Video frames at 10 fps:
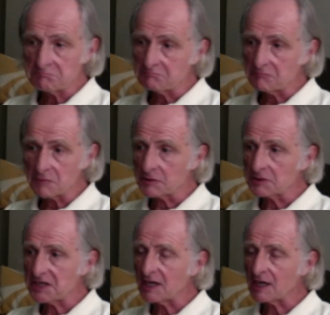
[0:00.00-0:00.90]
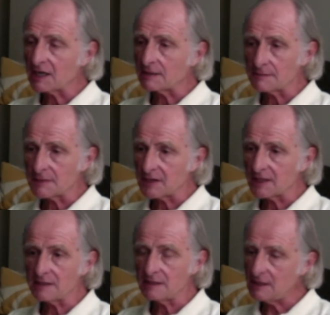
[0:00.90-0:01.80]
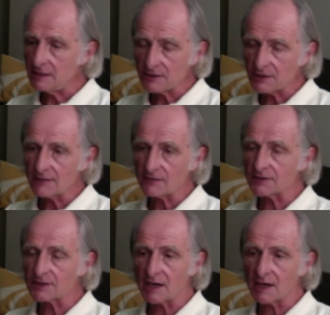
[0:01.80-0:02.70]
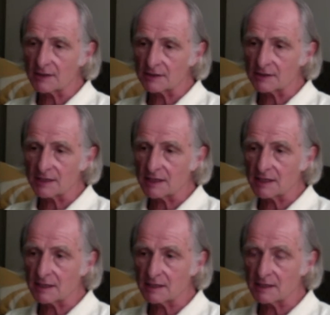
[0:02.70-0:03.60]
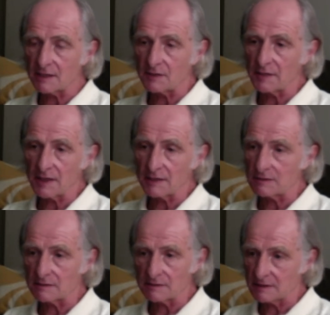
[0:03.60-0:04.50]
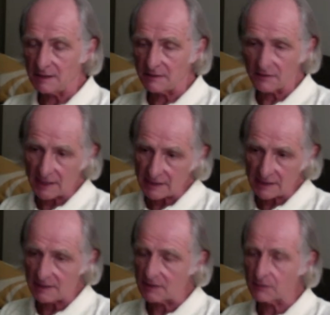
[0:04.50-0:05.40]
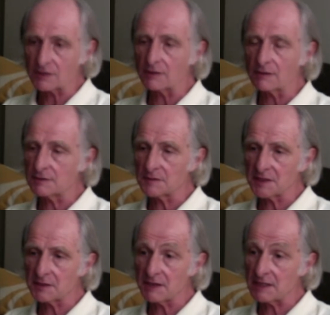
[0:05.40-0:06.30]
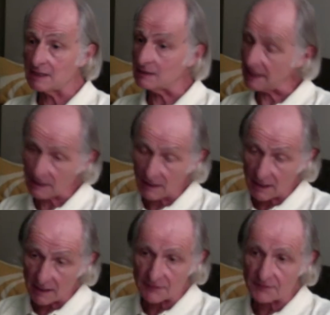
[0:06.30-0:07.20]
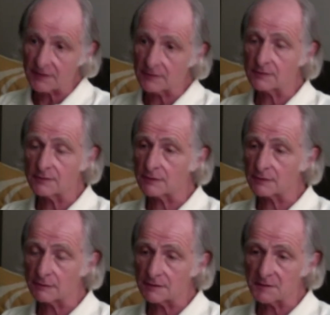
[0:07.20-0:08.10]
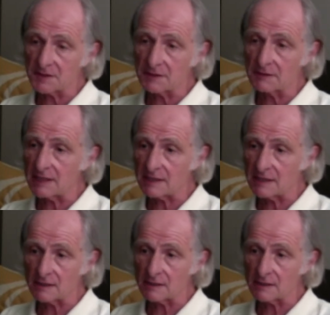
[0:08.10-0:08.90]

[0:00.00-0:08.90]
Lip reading: early on by senior level scholars. I think about Steve Lacey, who encouraged me a great deal, Ann Hollifield, who encouraged me a great deal,